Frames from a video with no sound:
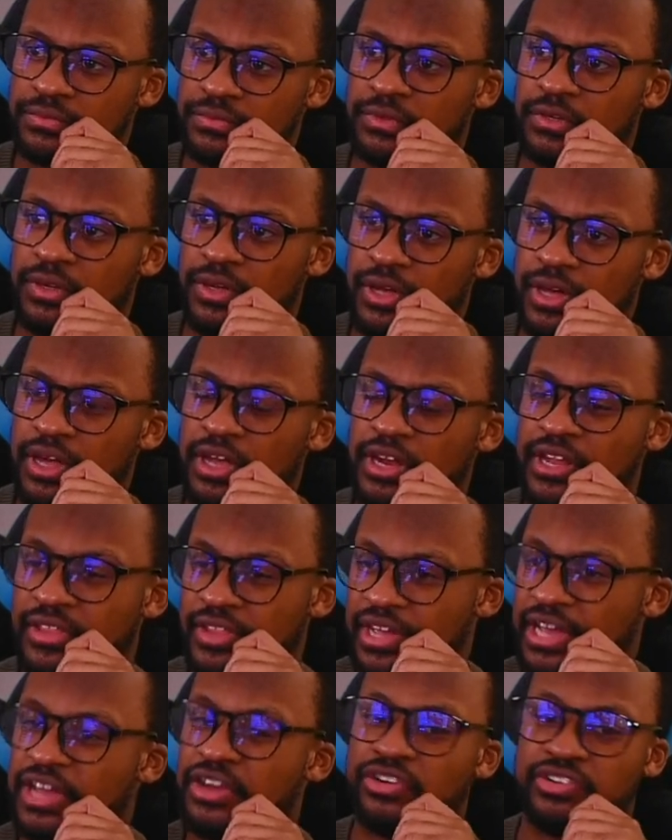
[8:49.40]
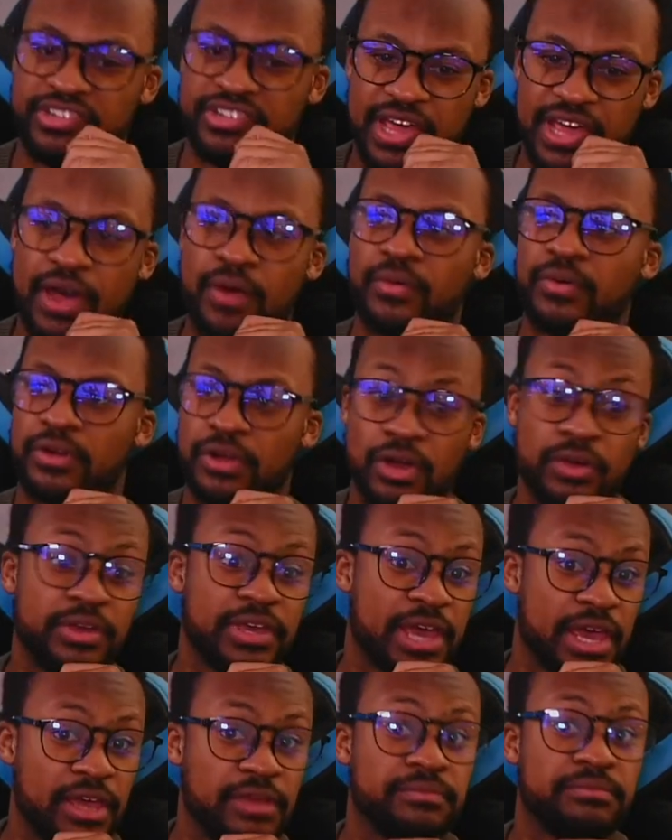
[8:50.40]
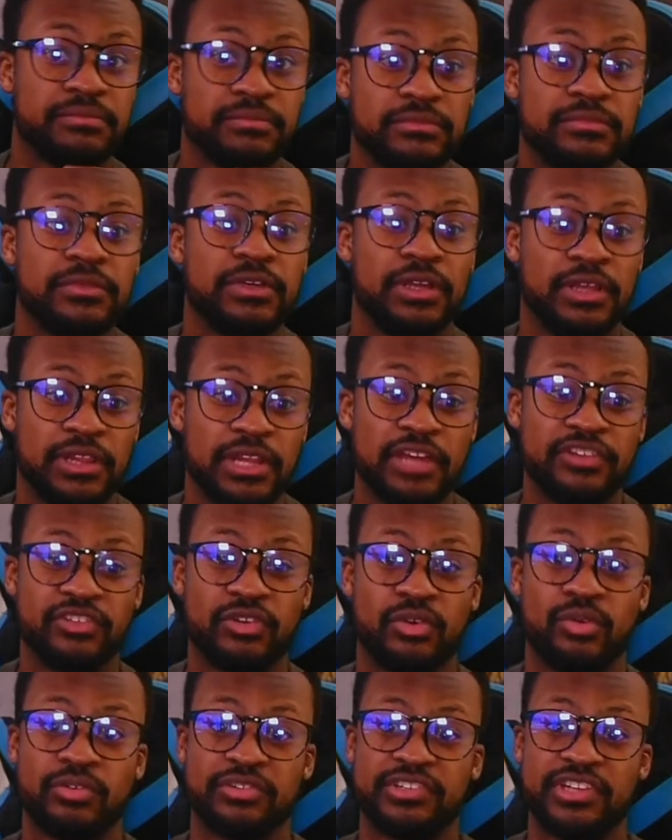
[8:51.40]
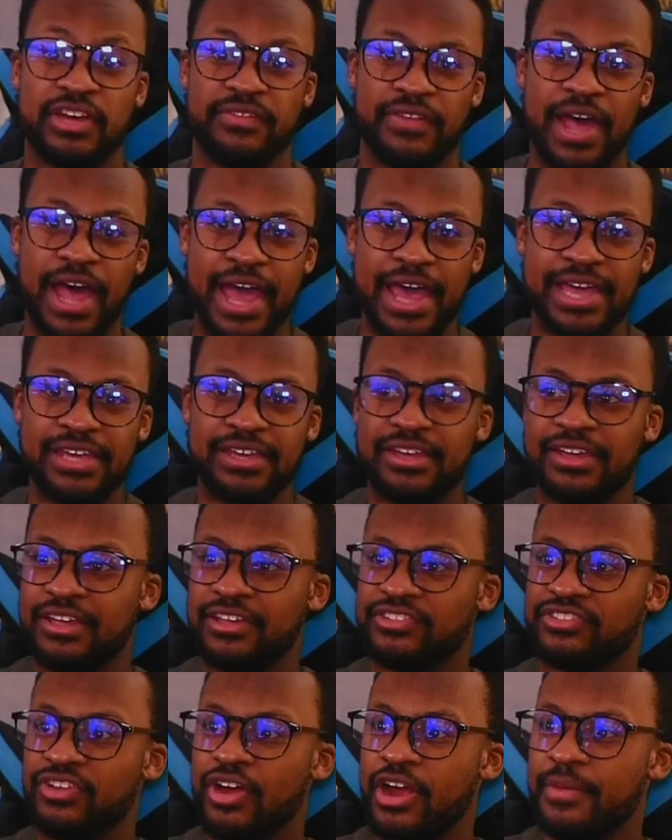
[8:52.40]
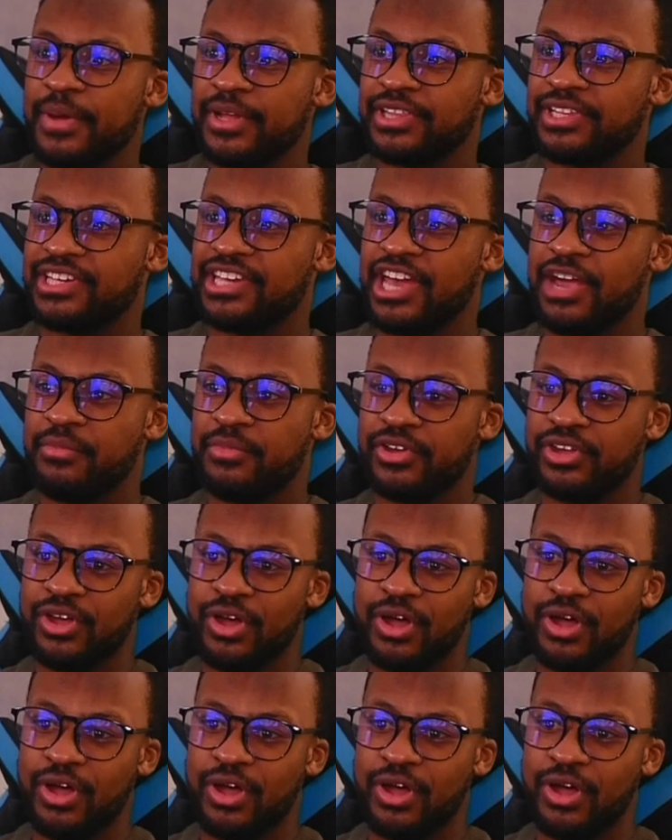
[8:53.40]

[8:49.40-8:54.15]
And then the inner tower. Okay. Lots of cool stuff. Aye! Sorry about the camera, y'all.